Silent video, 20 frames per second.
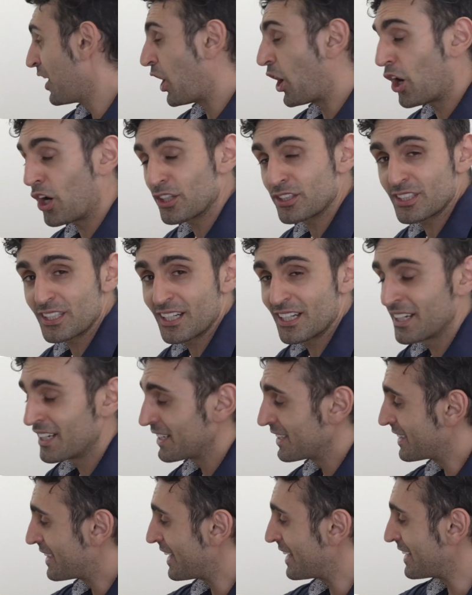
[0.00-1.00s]
hotter
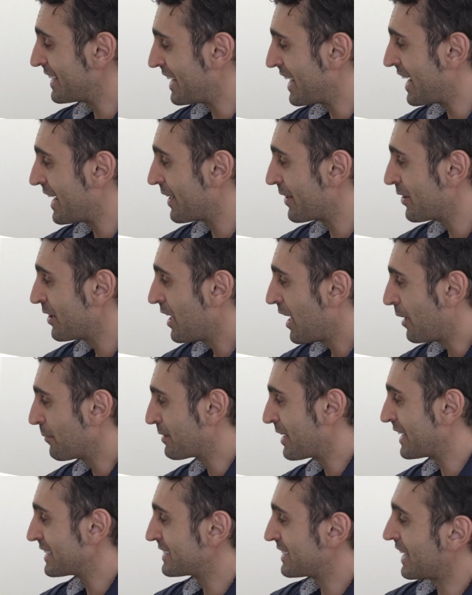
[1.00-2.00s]
than the Air. I'm
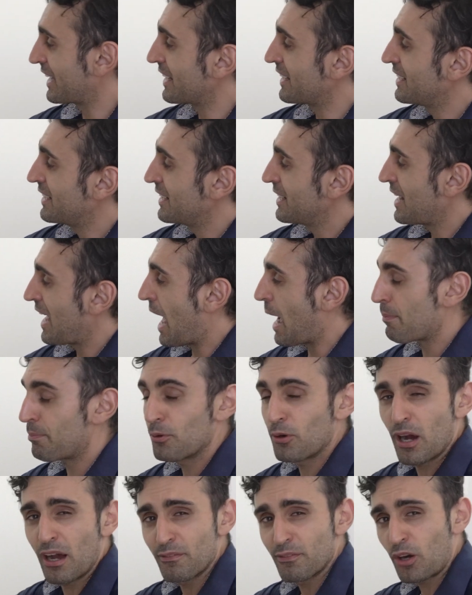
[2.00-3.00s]
guessing Apple
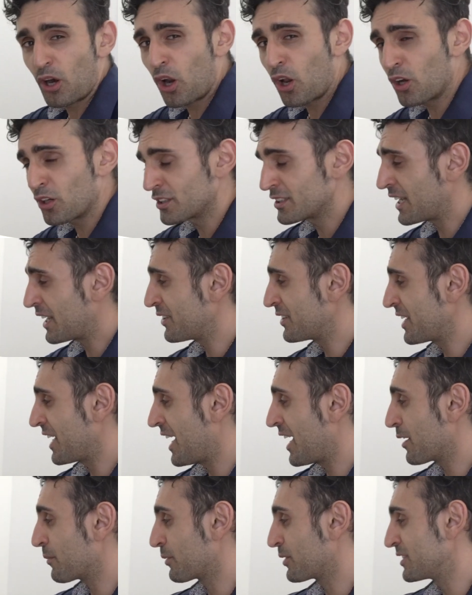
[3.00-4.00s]
have clocked down the
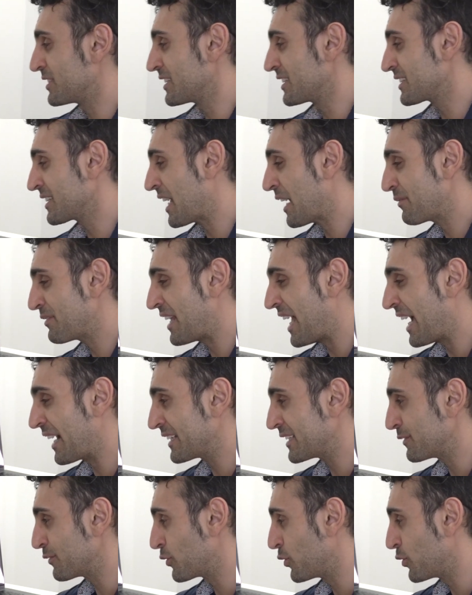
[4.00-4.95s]
Air because it doesn't have the active